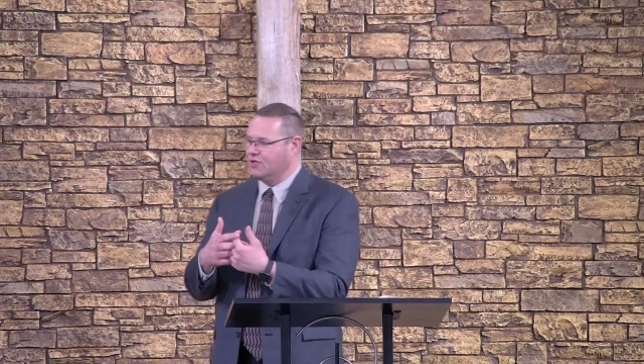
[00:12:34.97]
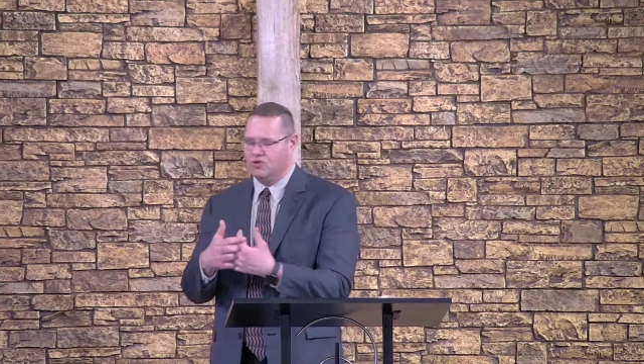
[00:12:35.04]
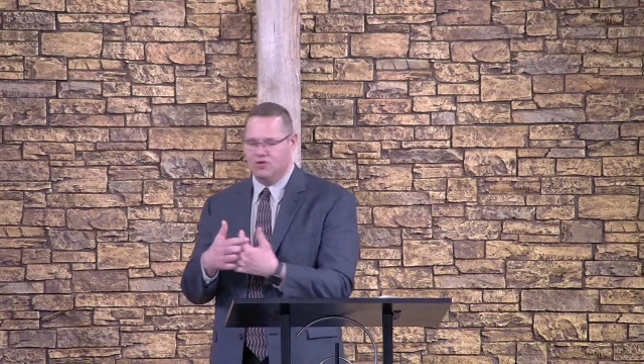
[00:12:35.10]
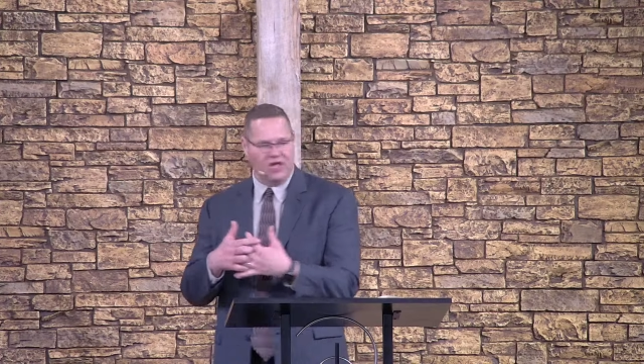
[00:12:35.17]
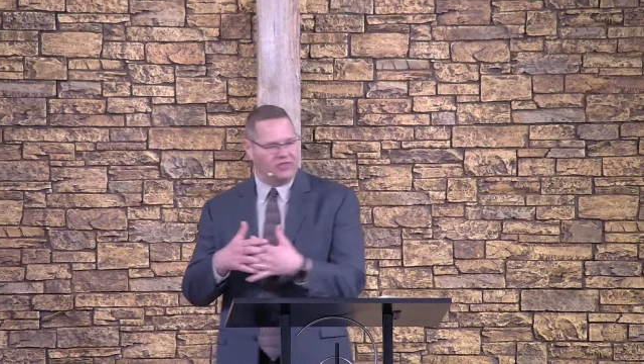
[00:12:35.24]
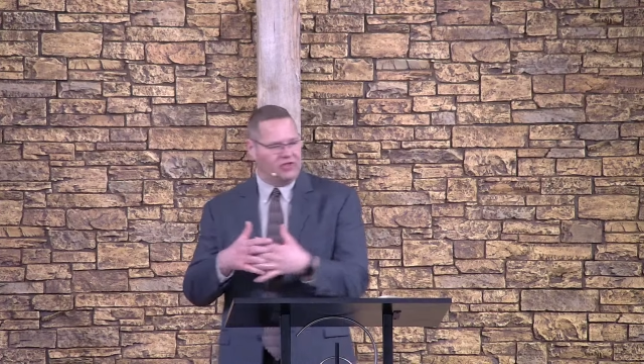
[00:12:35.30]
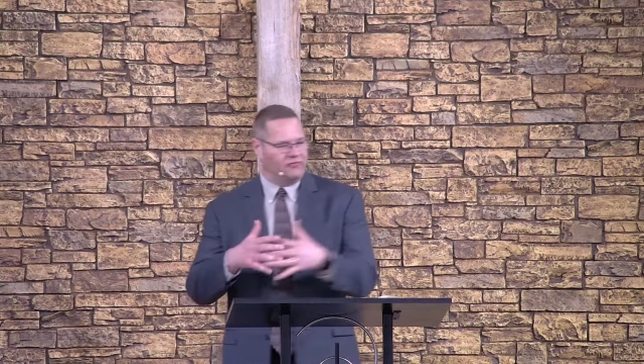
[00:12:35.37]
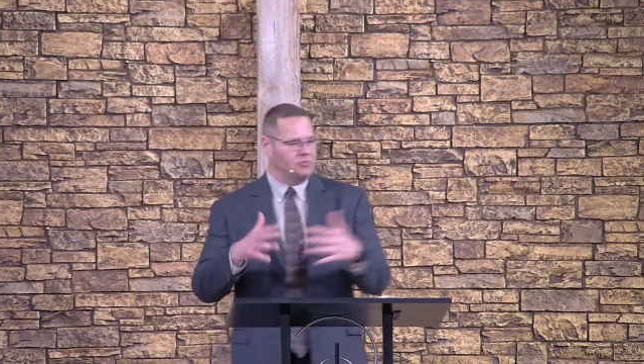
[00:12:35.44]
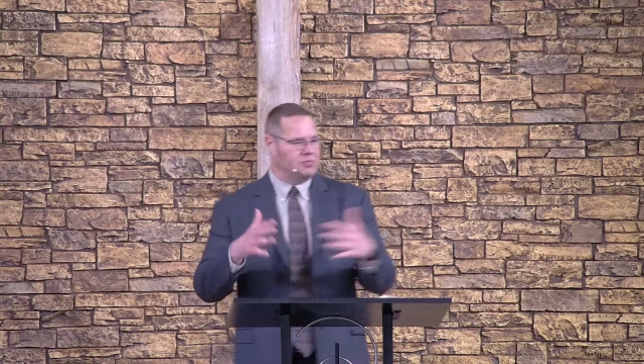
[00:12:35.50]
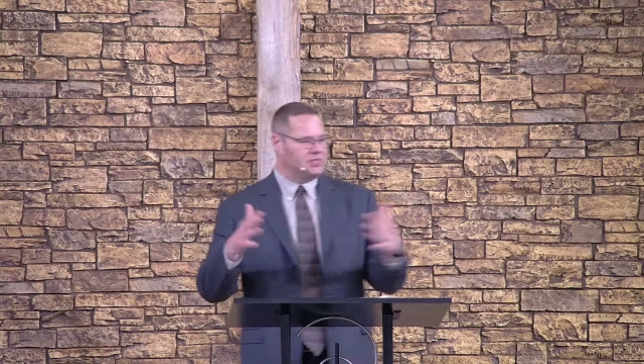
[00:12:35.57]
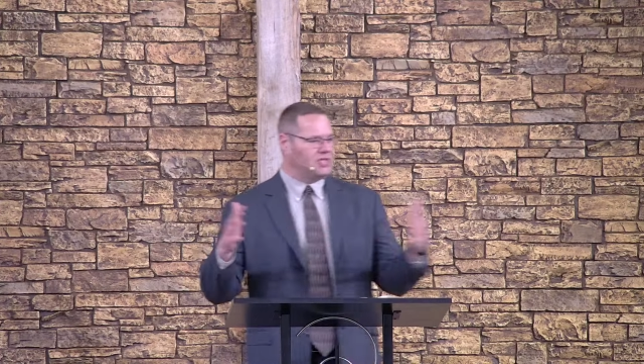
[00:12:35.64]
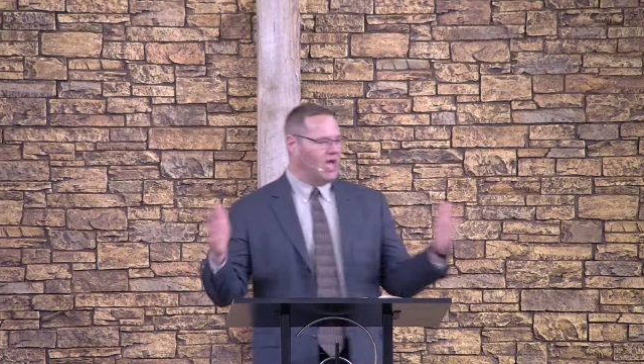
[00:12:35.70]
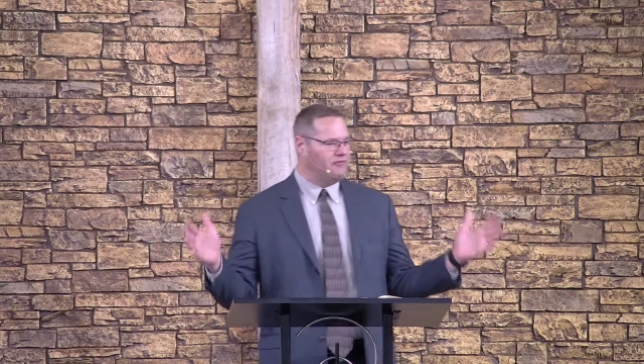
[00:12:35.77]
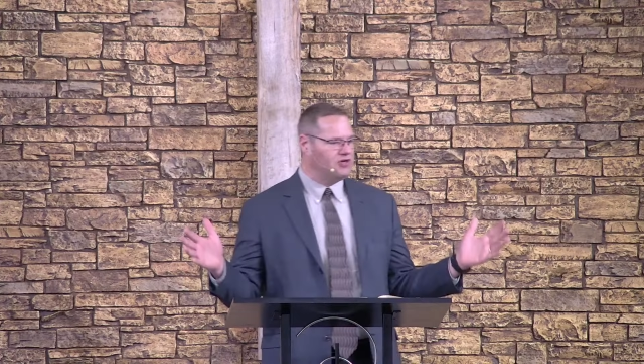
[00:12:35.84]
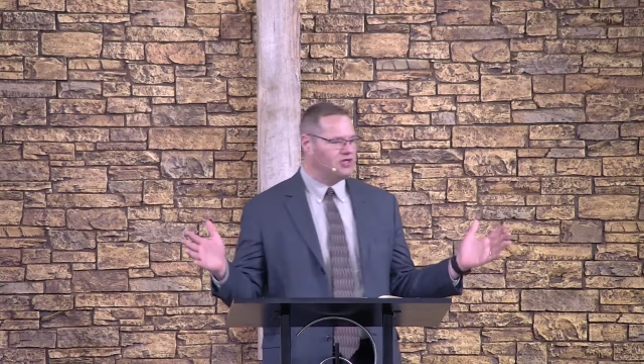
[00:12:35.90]
do nothing from
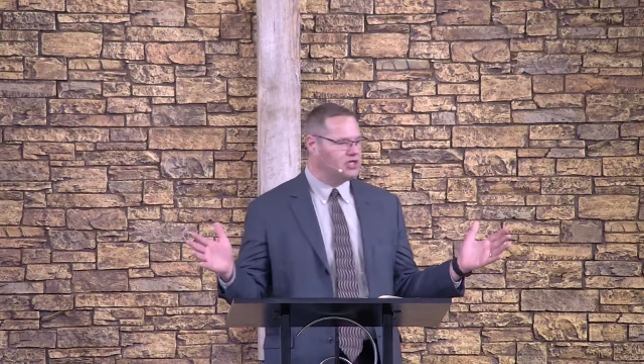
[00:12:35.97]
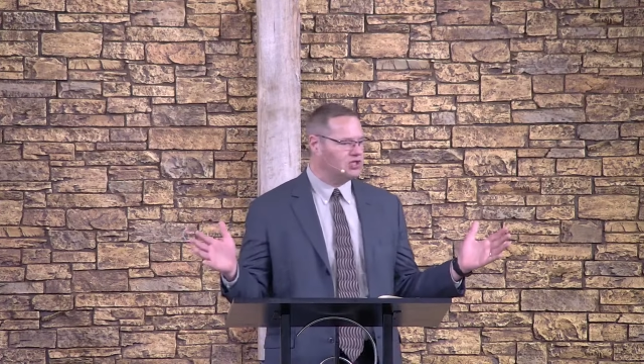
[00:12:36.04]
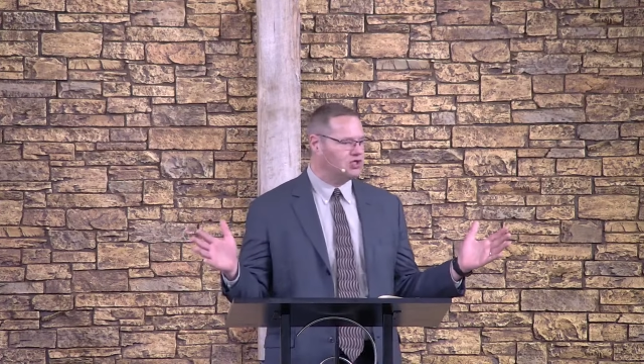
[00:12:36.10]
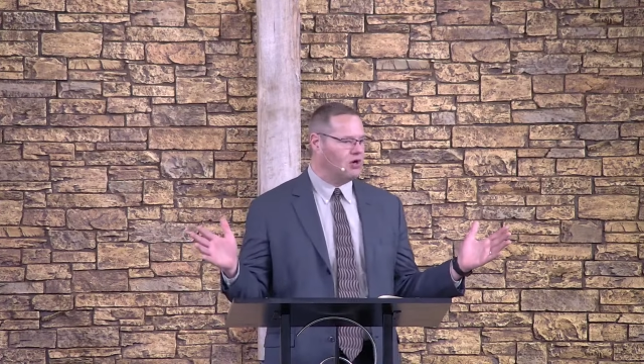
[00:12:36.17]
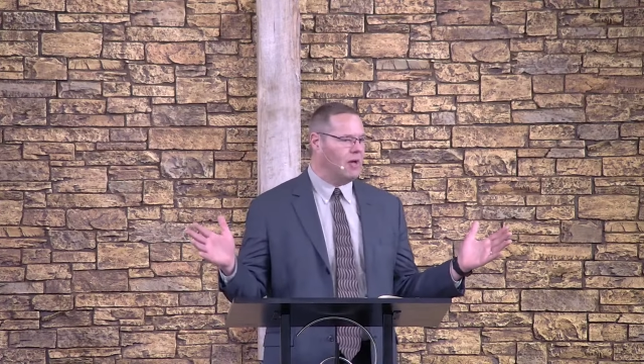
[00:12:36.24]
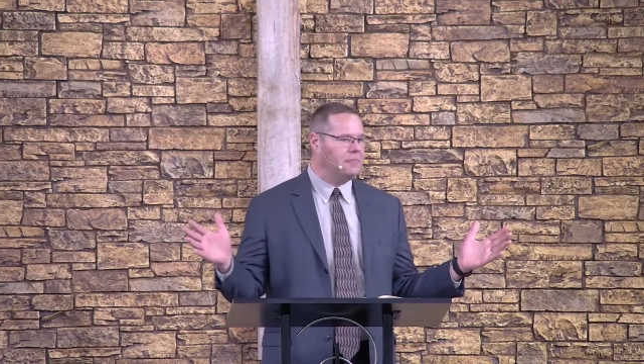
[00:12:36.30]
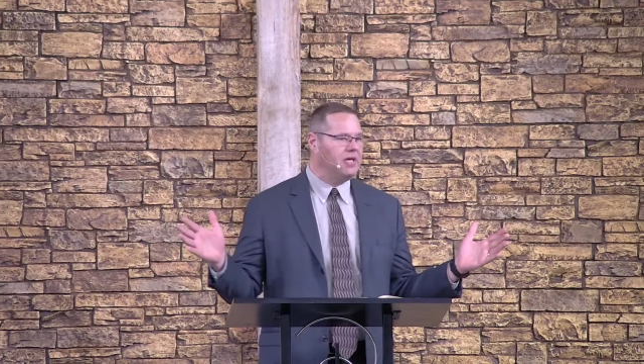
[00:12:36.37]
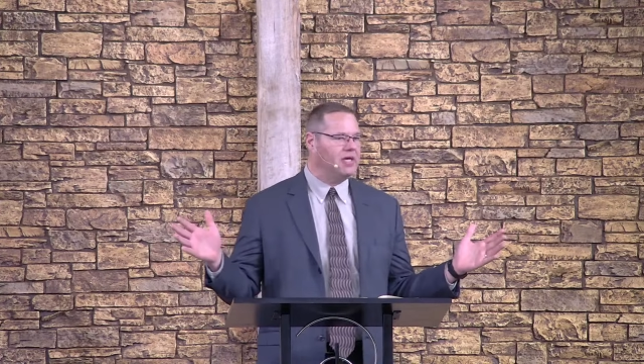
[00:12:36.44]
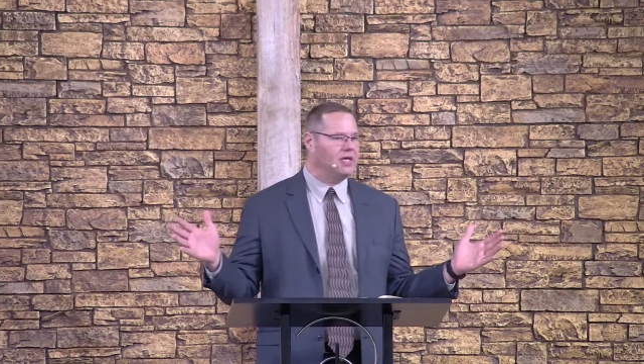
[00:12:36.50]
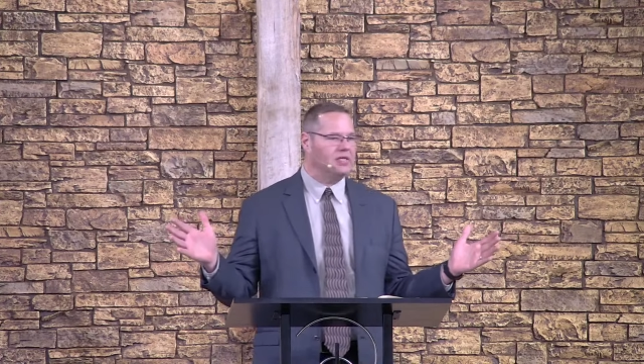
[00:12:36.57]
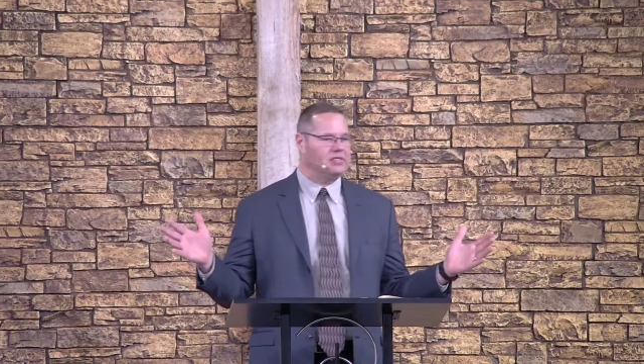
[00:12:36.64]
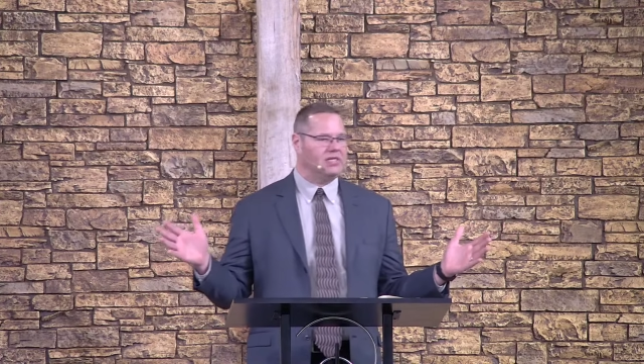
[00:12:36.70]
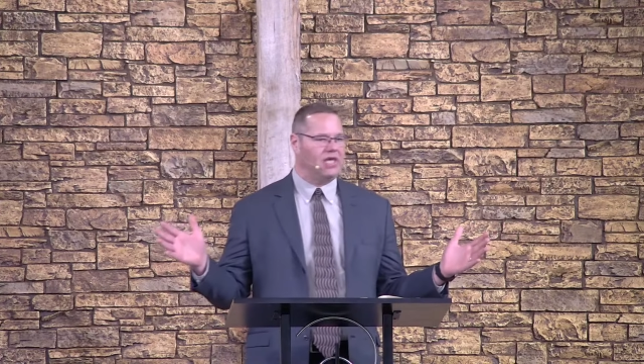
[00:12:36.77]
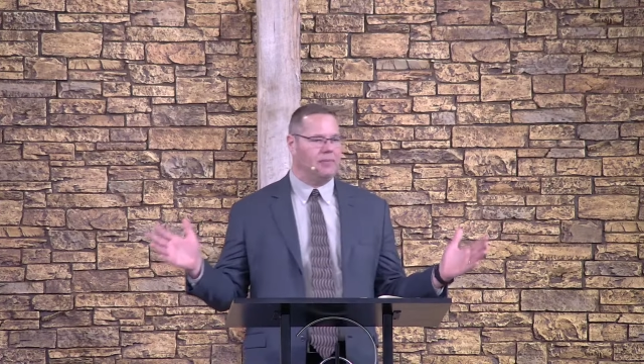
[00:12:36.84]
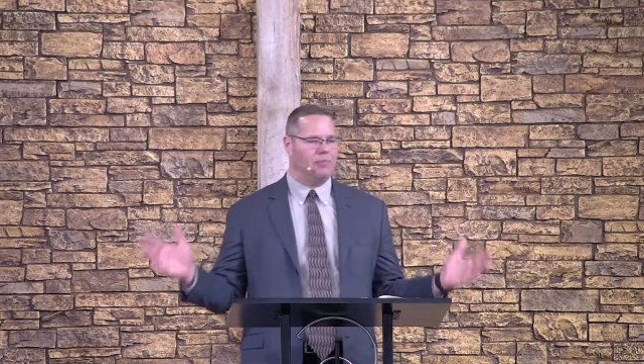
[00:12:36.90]
selfishness or empty
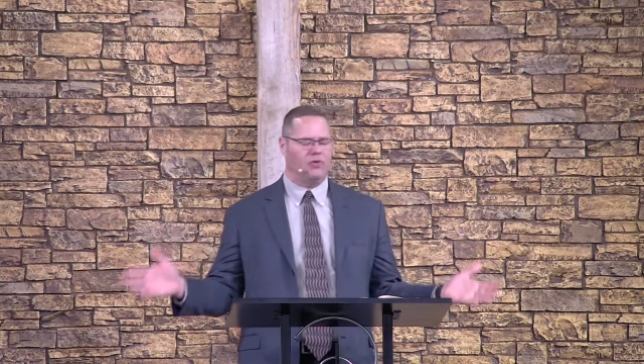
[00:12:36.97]
conceit,